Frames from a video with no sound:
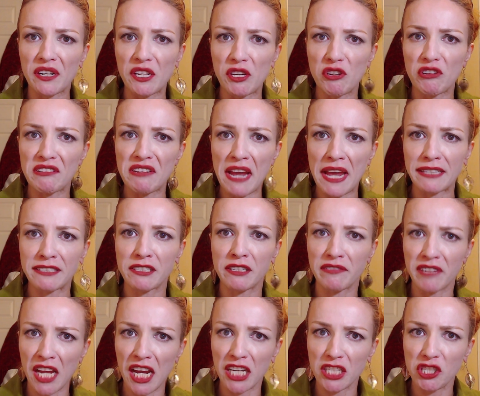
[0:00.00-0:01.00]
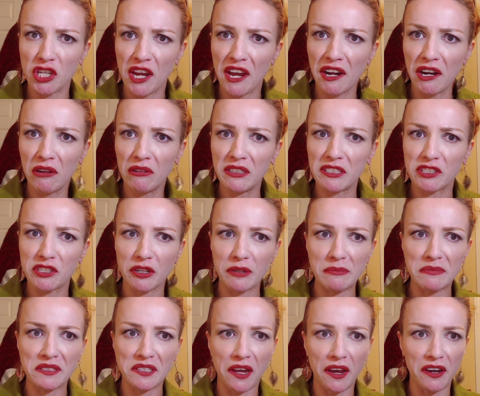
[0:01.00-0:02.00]
good test of an eyeshadow in
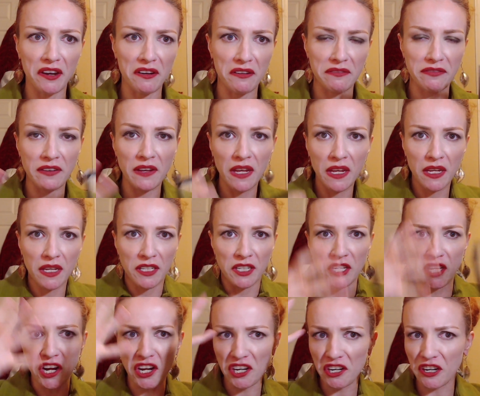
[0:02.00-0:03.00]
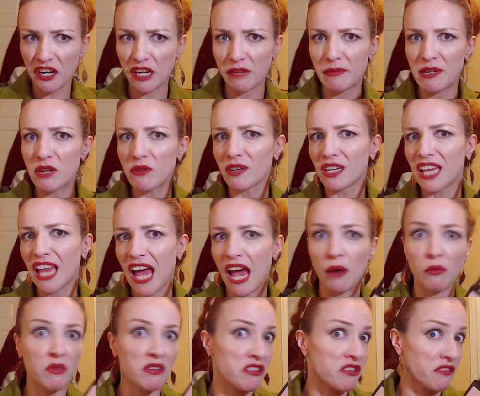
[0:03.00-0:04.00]
terms of, you're going to be doing a
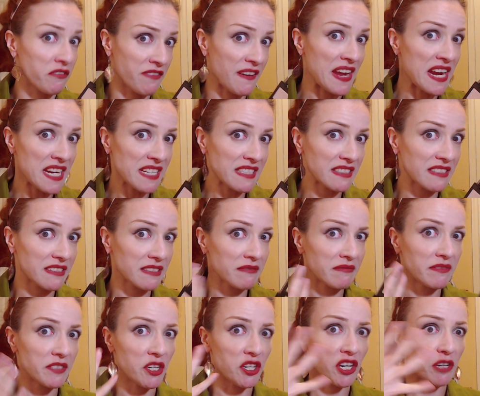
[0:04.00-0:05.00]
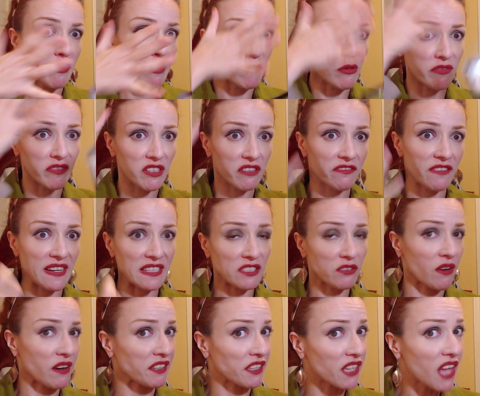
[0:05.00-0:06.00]
lot with your face. You're going to be moving your face
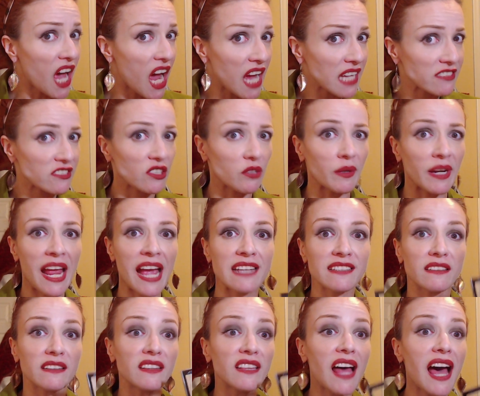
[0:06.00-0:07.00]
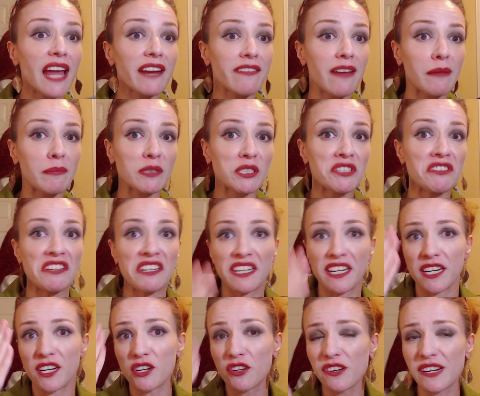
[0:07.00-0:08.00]
around a lot, so it has a lot of
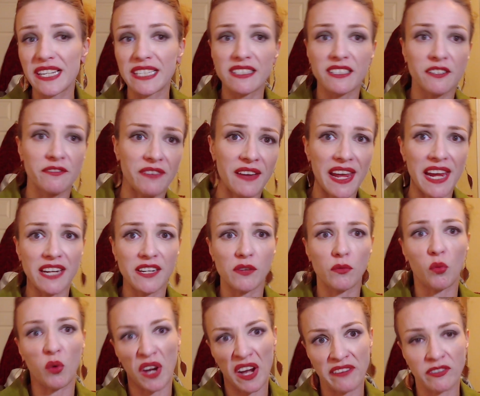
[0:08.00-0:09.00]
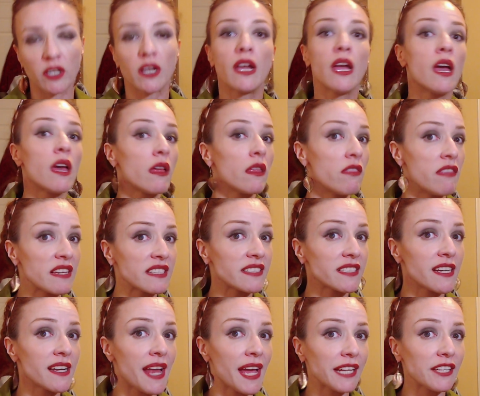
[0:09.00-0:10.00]
opportunity to crease, to fade, to whatever. This
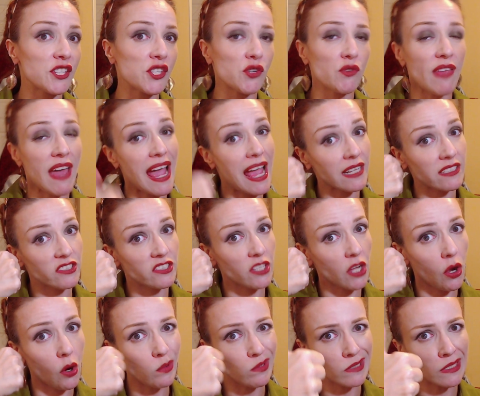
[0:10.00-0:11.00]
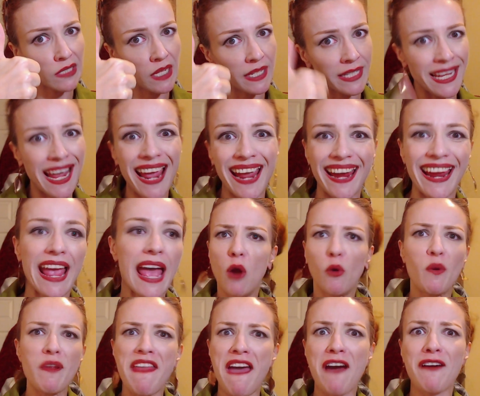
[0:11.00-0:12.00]
did not do that, so yay.
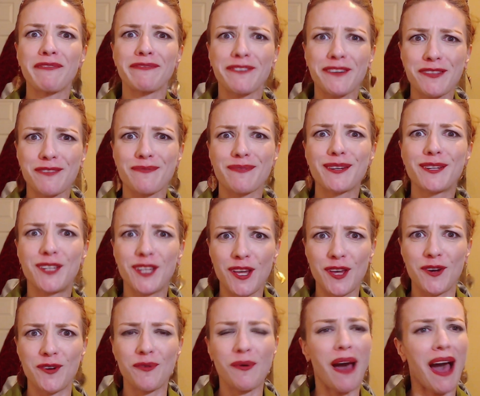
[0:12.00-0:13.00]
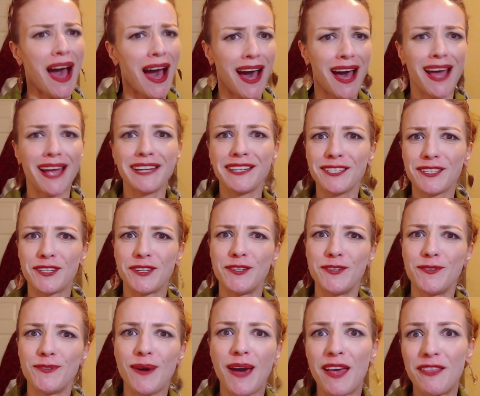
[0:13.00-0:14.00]
Without further ado, on
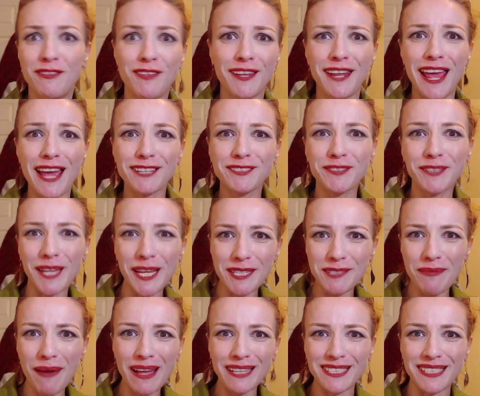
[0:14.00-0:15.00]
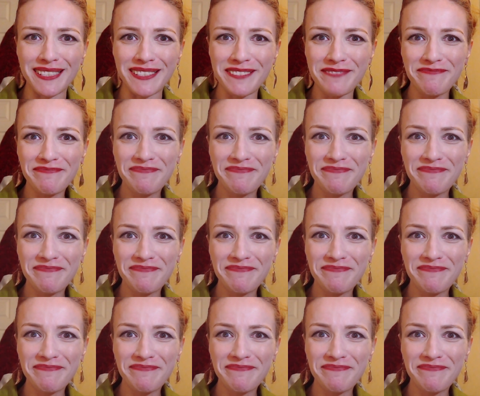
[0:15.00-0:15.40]
to the natural light swatches.